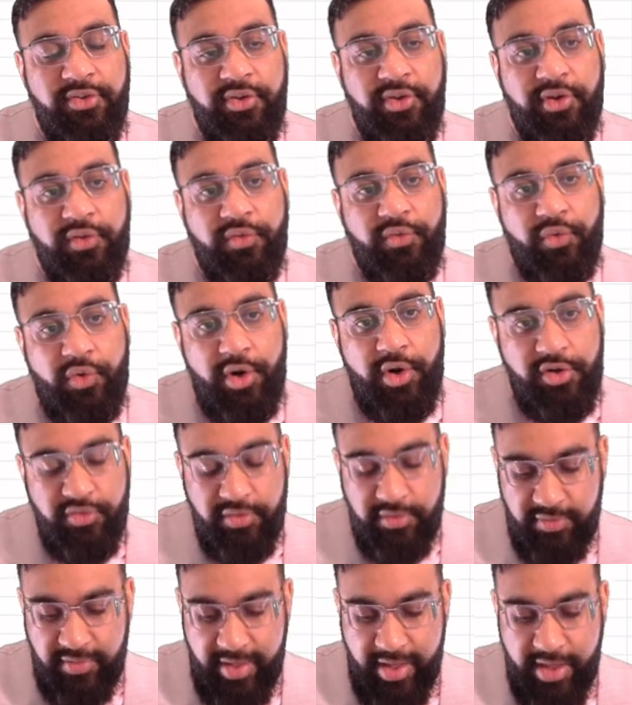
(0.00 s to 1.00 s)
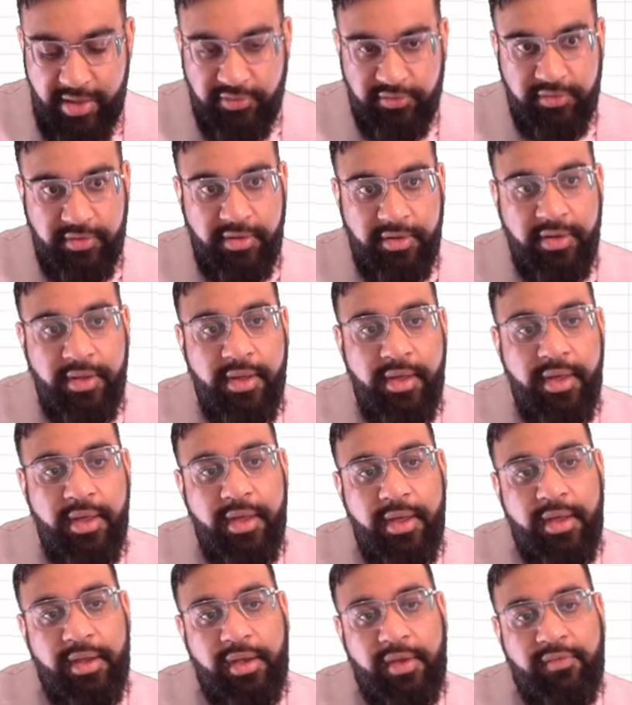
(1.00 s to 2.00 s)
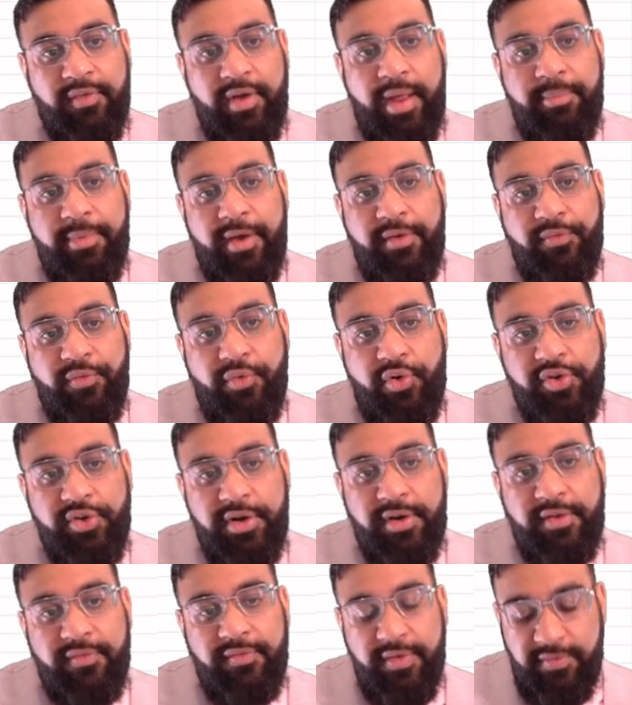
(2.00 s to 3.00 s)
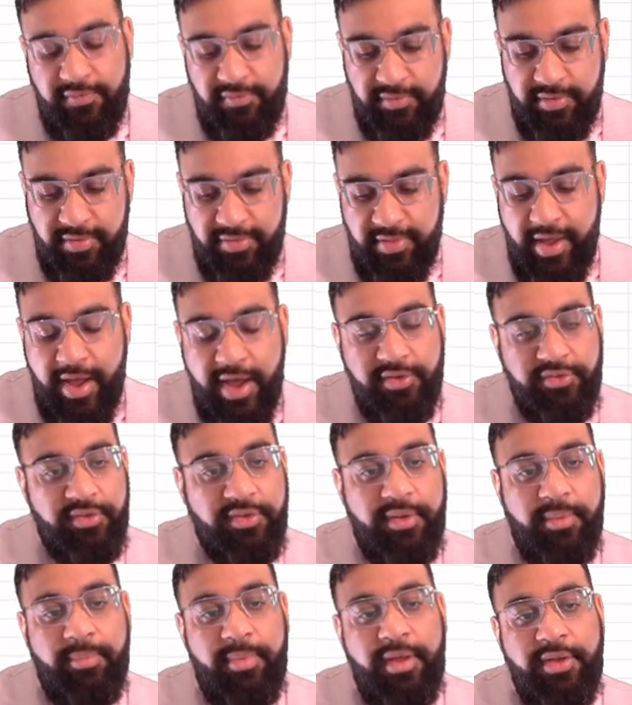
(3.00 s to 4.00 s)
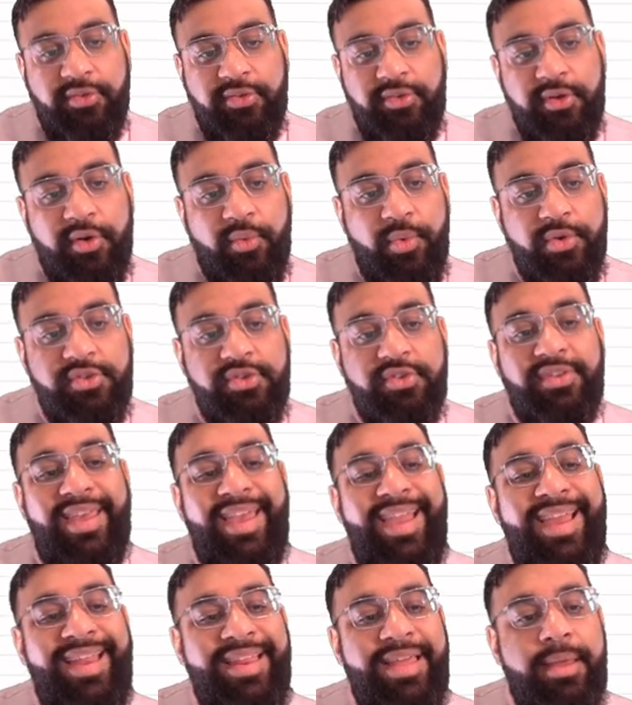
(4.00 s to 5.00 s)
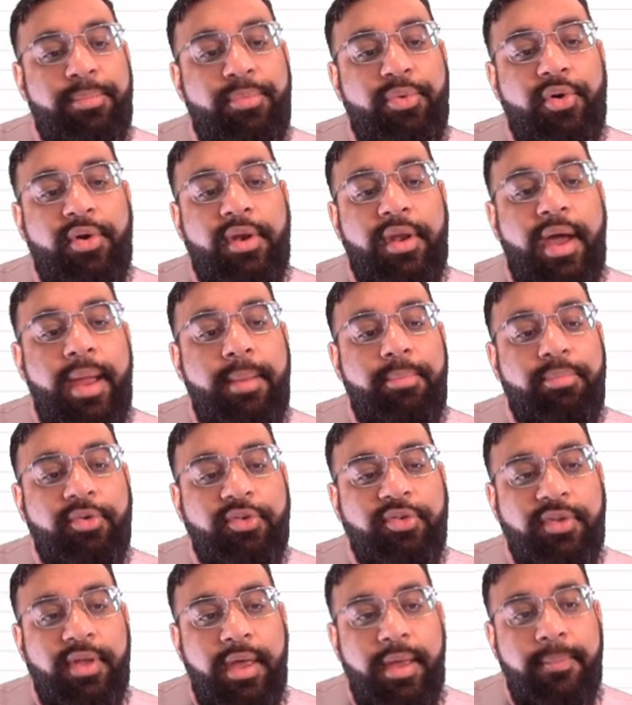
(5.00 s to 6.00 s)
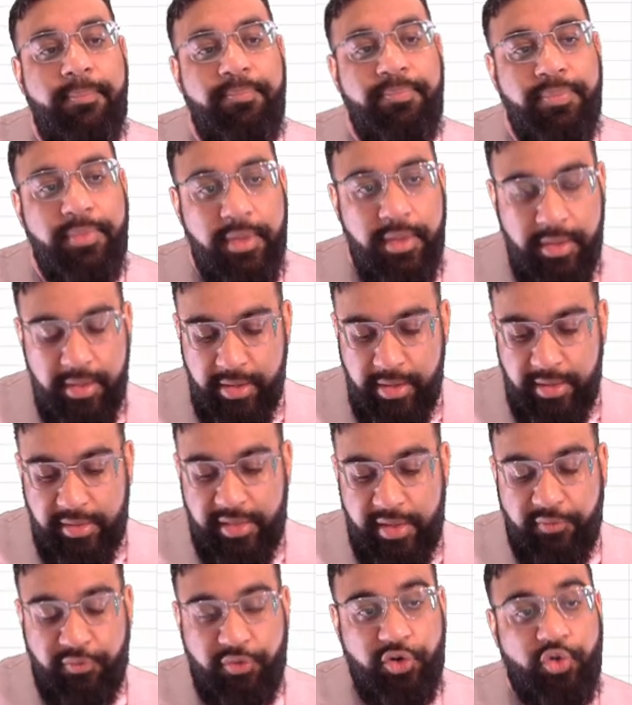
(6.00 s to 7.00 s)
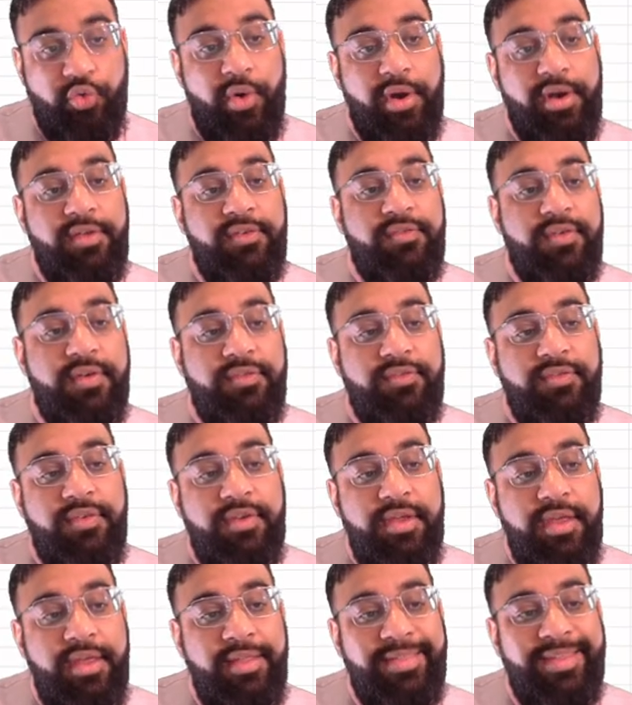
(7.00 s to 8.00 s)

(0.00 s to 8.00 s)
year is 400,000 divided by 450,000, the base year, which is 88.9%. Then for 2015,